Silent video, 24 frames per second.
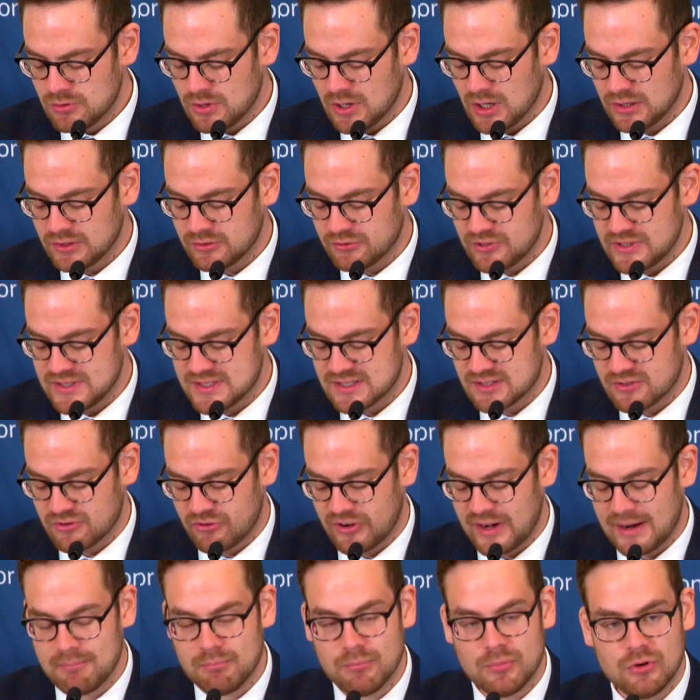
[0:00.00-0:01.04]
countries
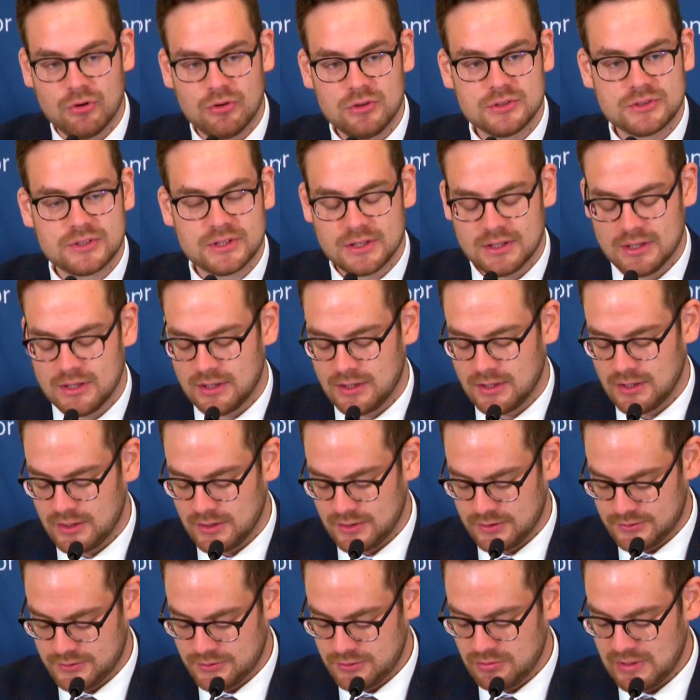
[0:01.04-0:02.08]
scrambled
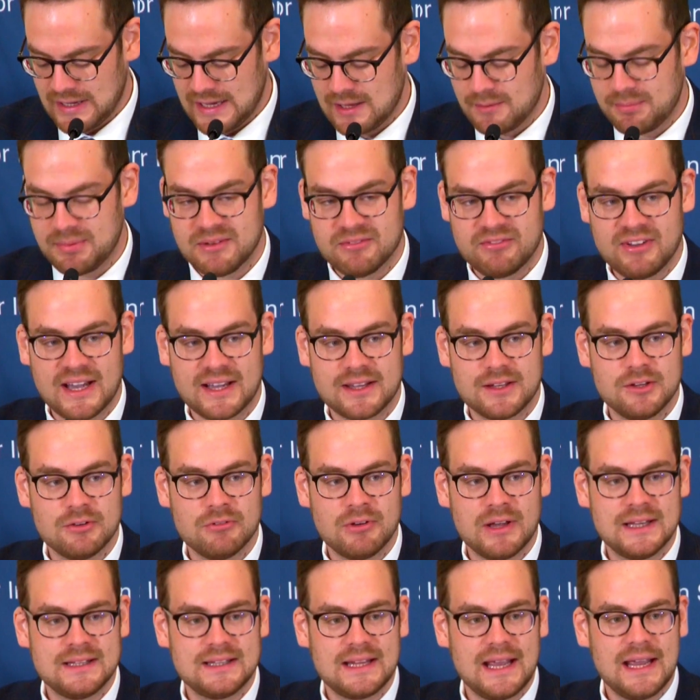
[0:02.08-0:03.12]
to help
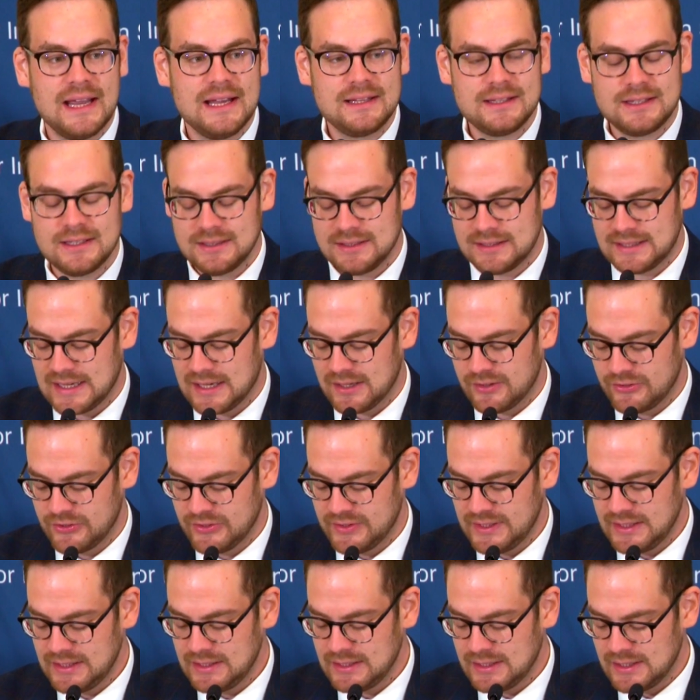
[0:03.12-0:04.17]
evacuate
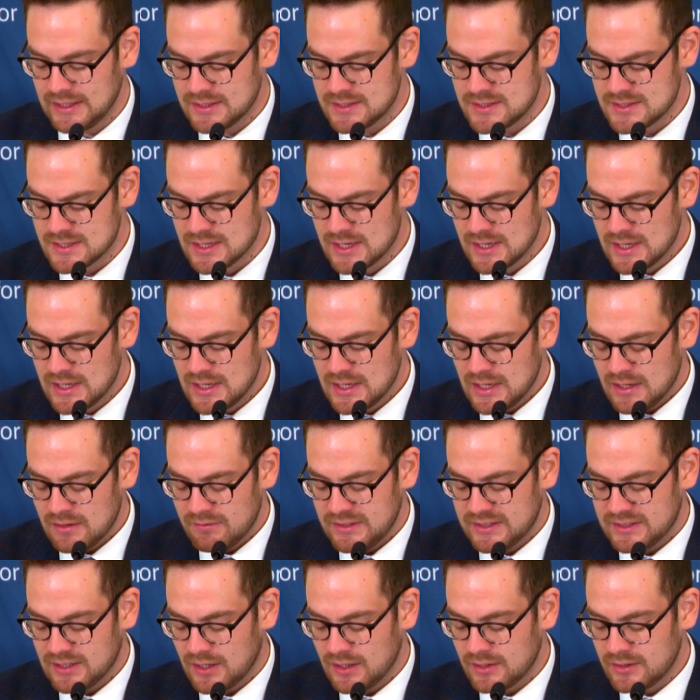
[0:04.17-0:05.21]
18,000 Indians,
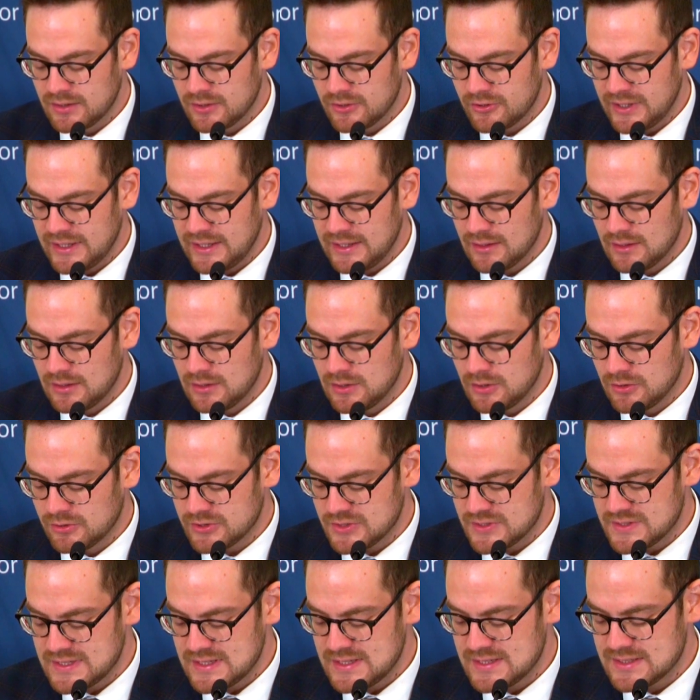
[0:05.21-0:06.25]
with Hungary
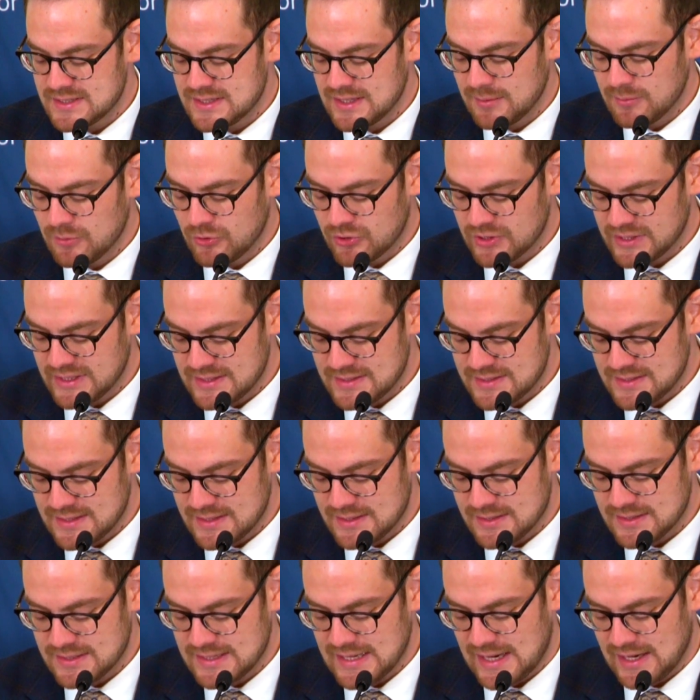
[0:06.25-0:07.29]
alone assisting more than
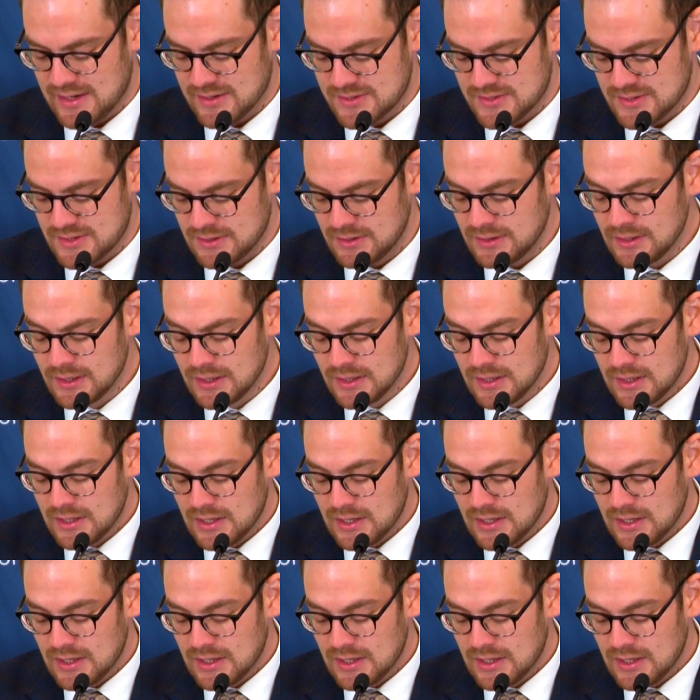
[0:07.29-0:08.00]
6,000.